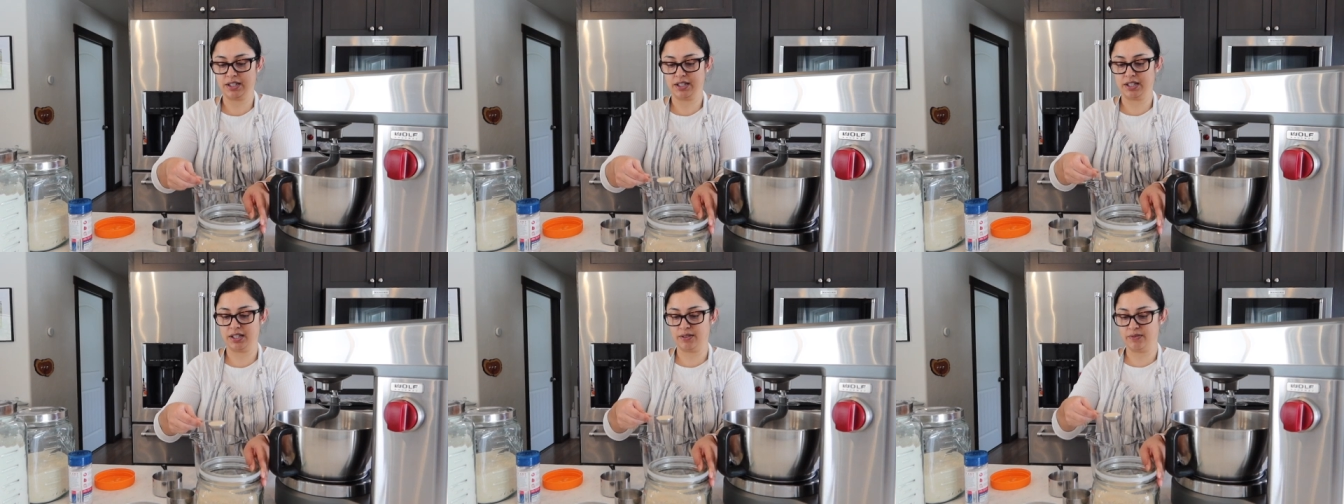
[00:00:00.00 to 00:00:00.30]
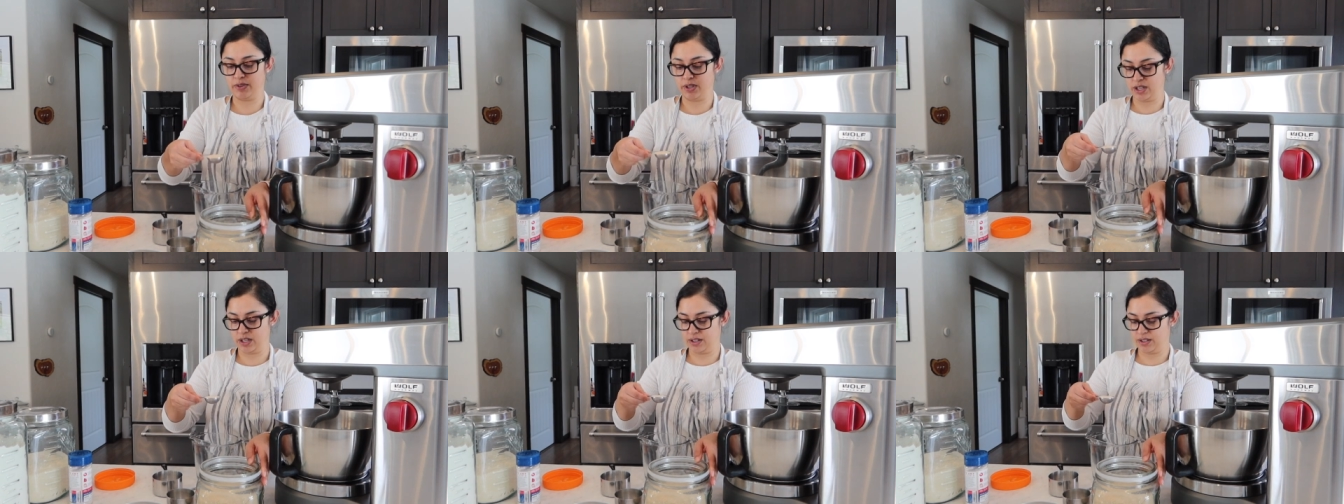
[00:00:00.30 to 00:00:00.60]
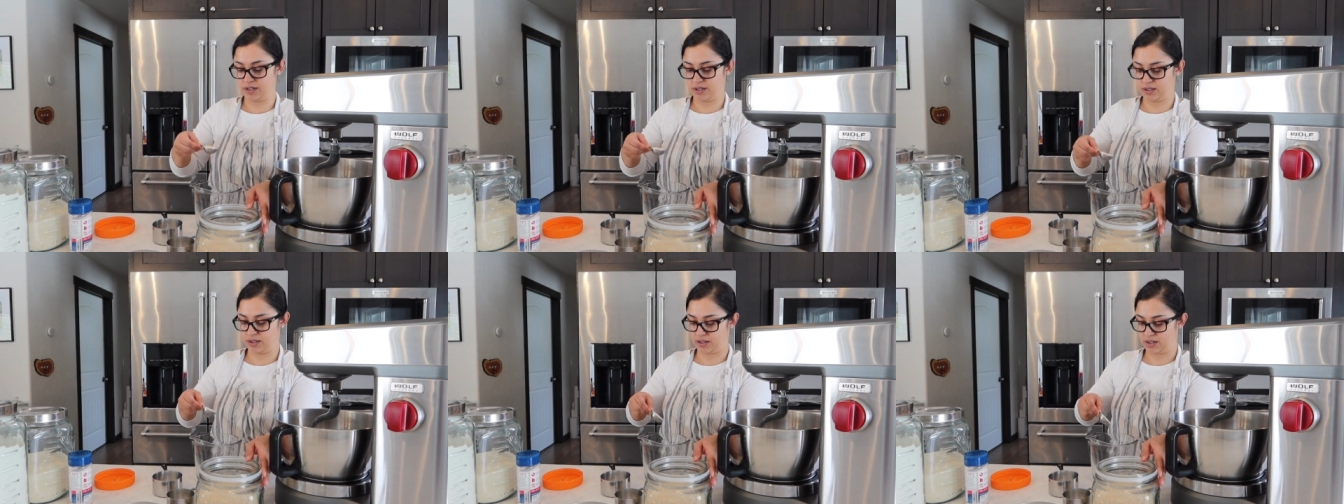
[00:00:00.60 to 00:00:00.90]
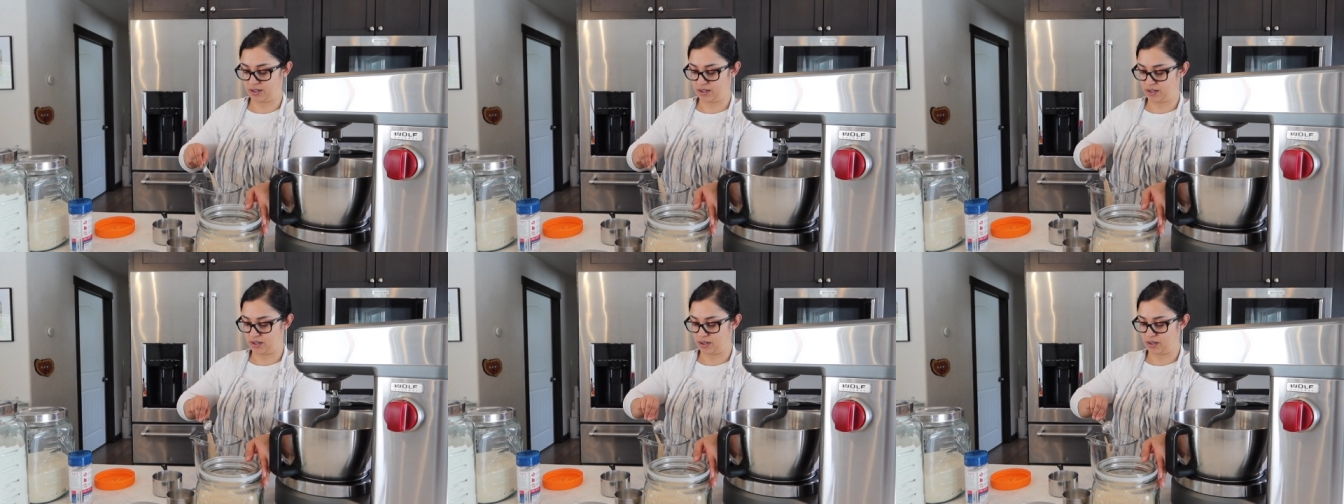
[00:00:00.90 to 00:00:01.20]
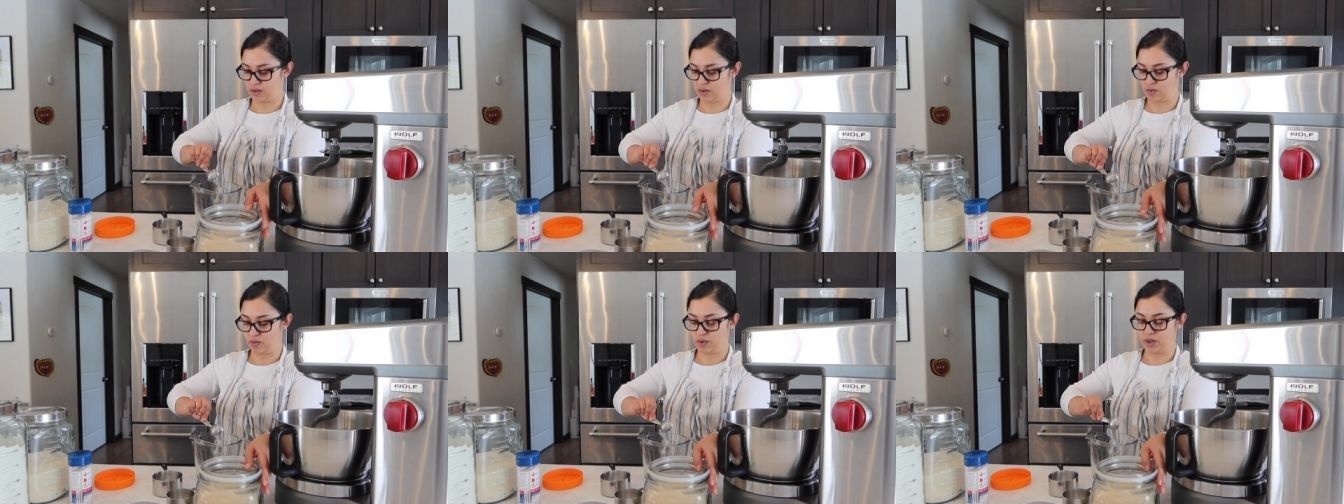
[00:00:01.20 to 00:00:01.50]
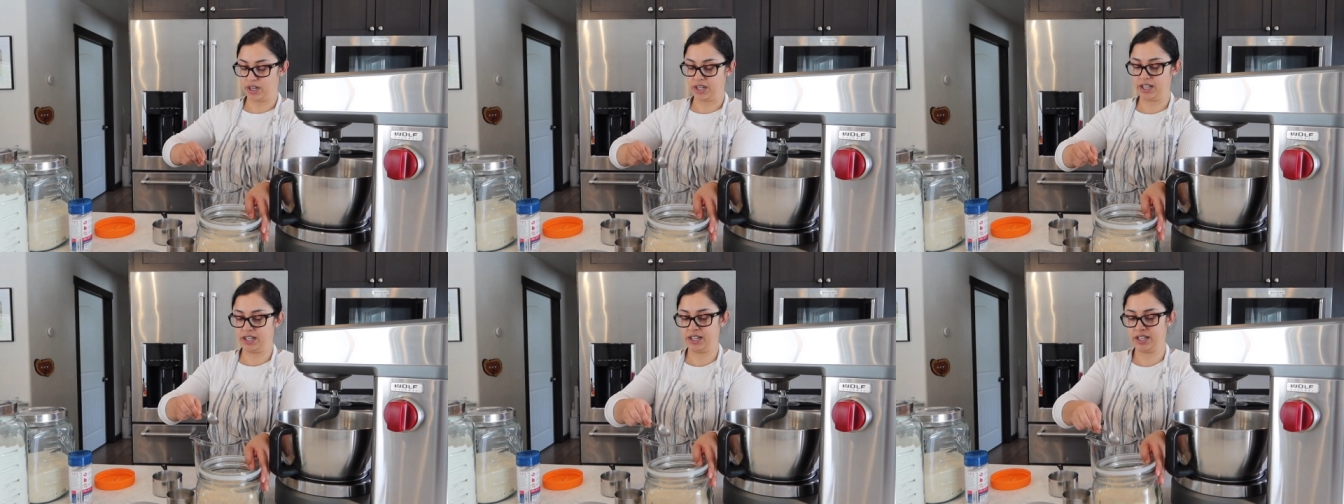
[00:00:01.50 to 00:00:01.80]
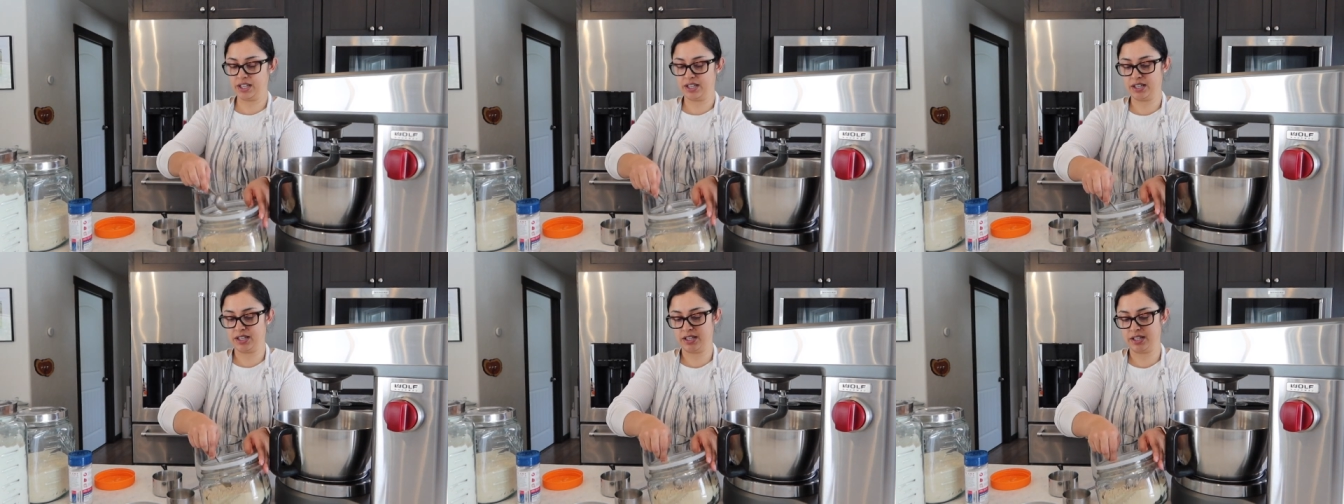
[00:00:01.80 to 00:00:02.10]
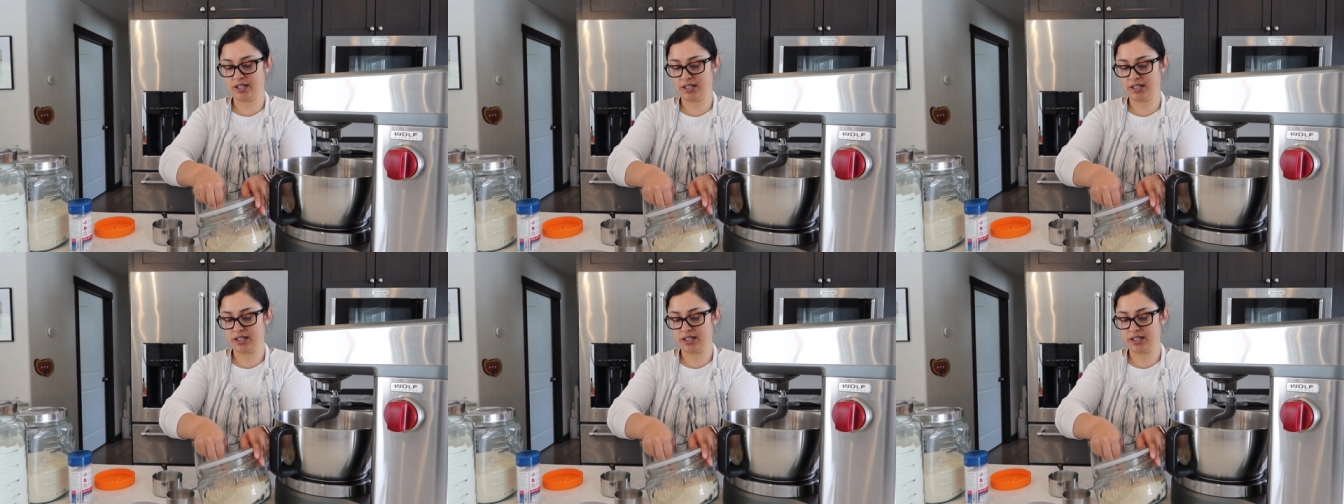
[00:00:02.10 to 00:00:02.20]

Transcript: of yeast. So 1,